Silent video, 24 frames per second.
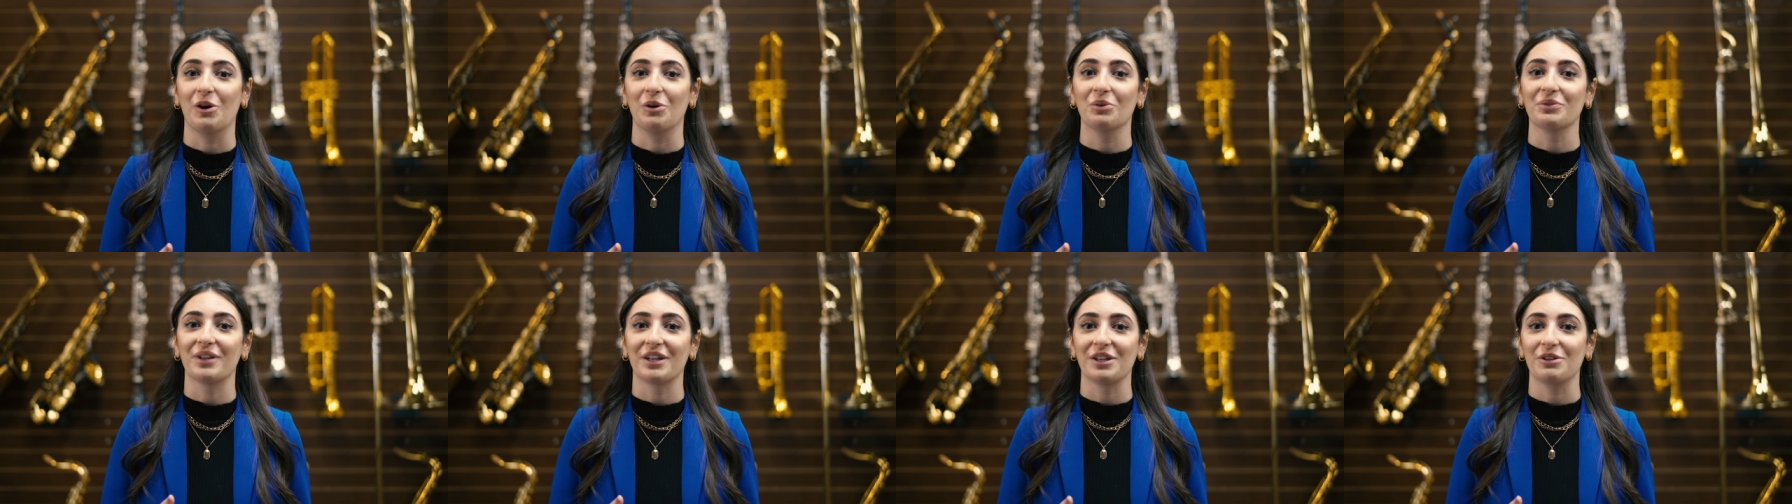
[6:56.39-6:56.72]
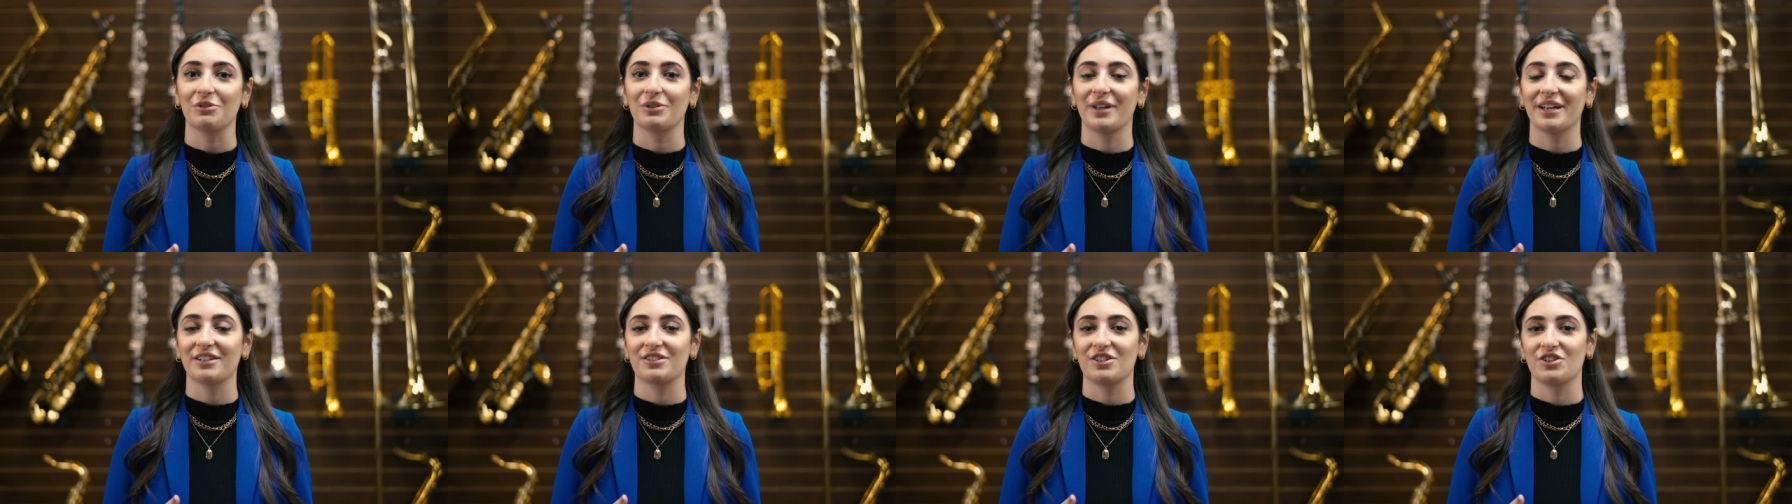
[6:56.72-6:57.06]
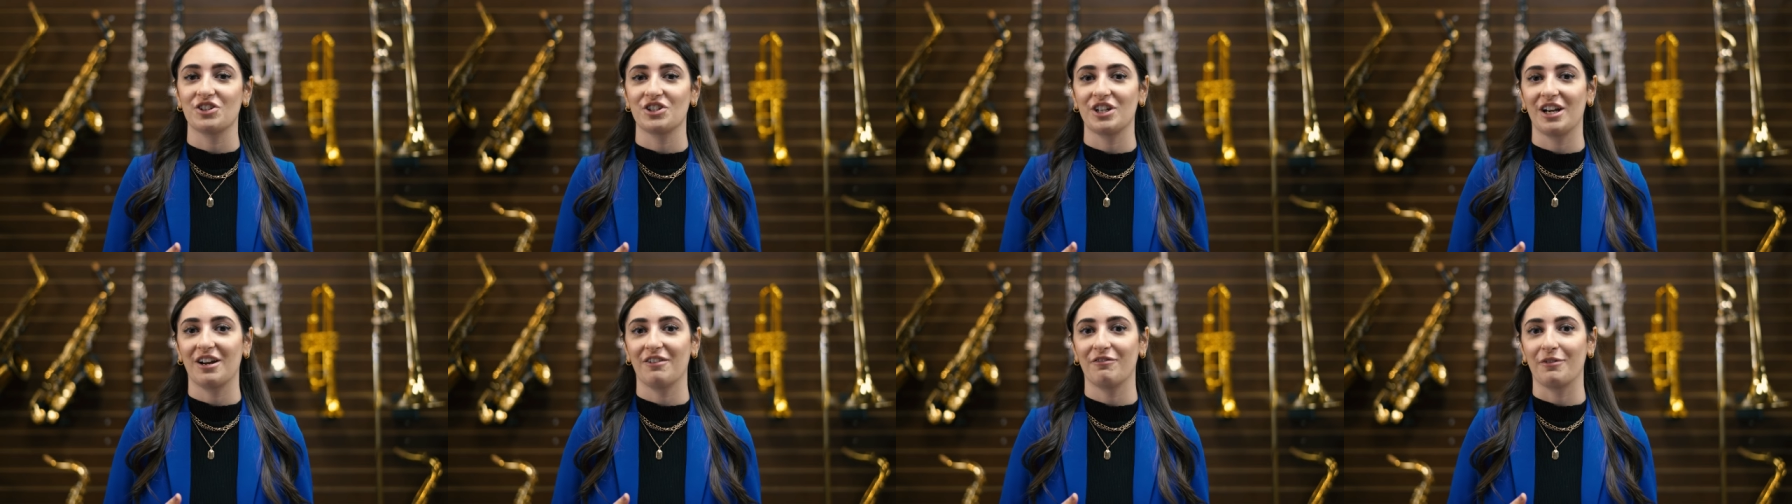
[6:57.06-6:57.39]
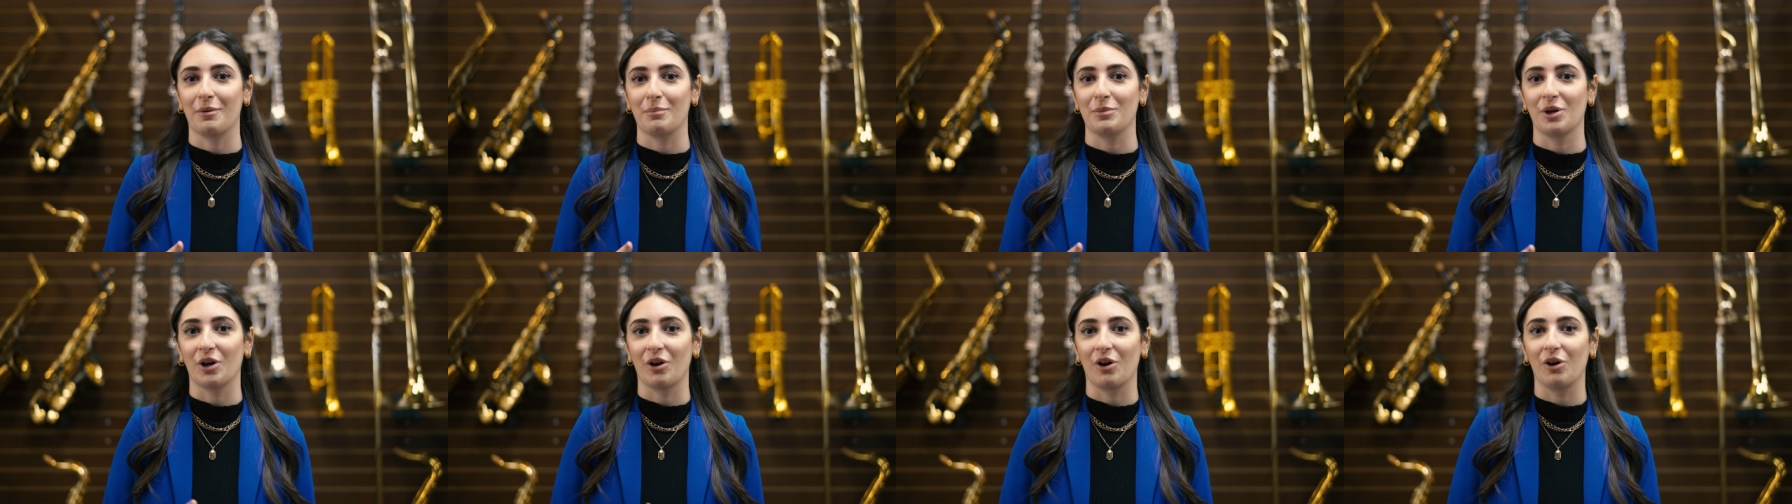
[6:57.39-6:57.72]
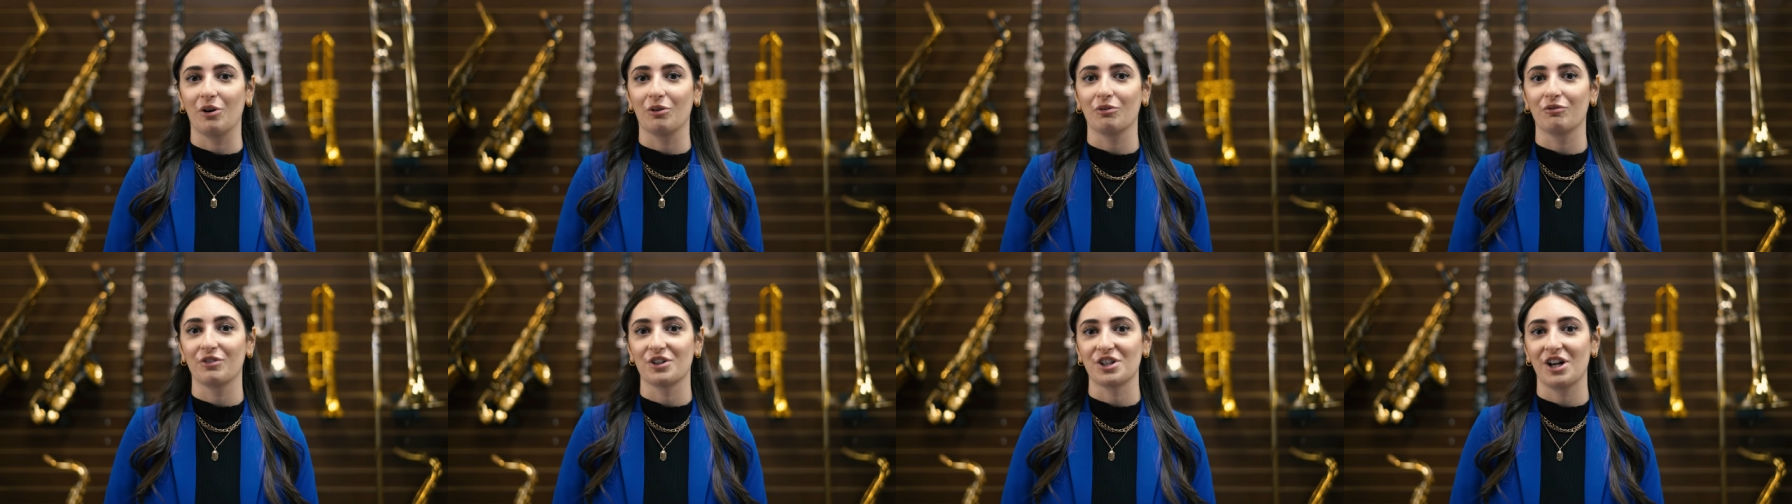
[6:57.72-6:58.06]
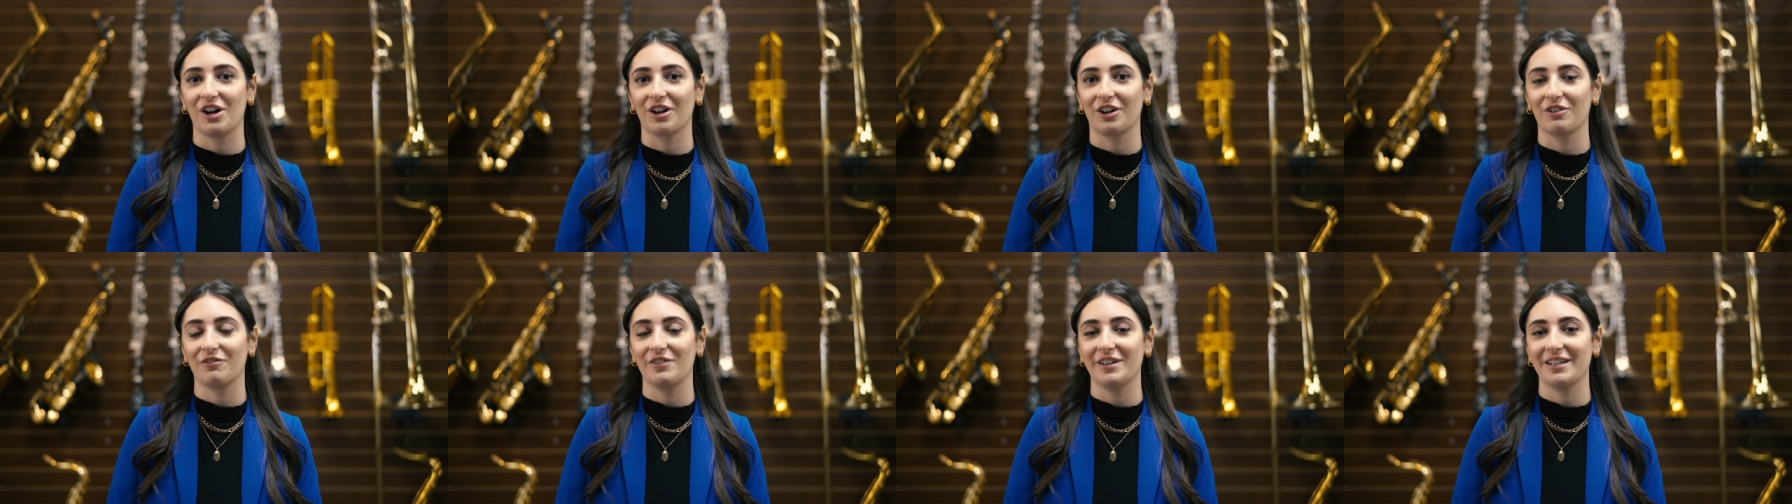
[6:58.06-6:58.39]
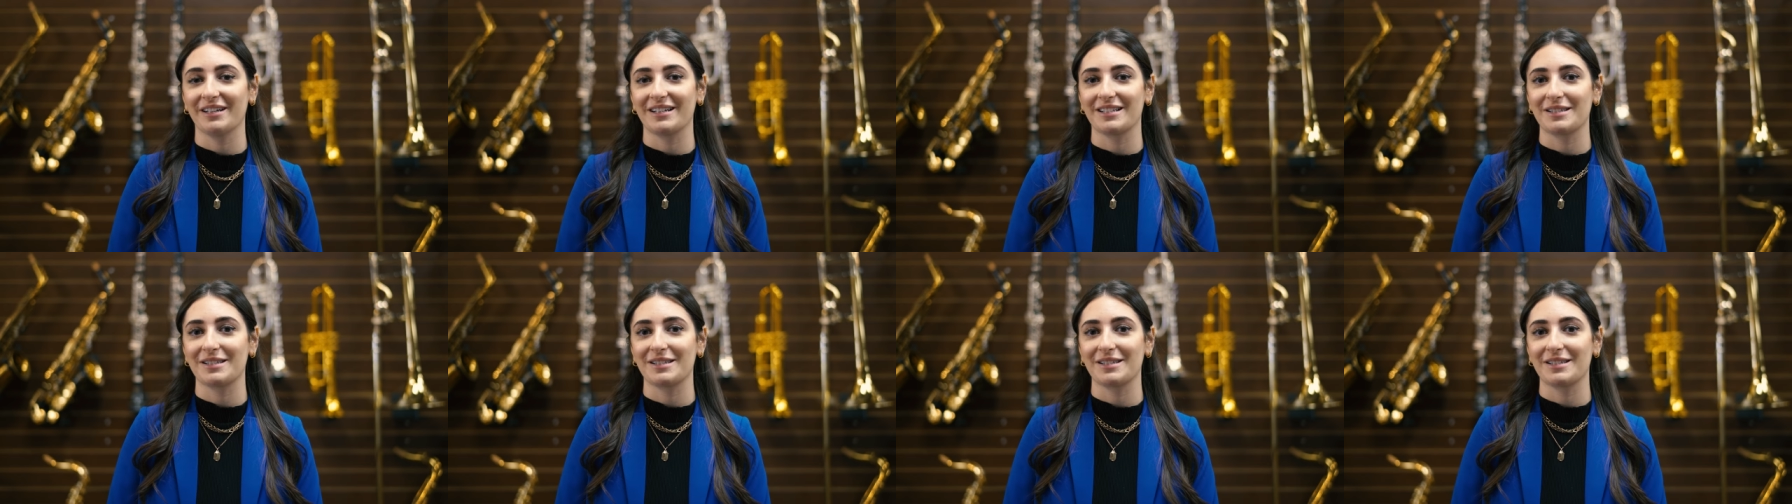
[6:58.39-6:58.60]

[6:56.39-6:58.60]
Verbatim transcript: own that you'd like to share from your own photography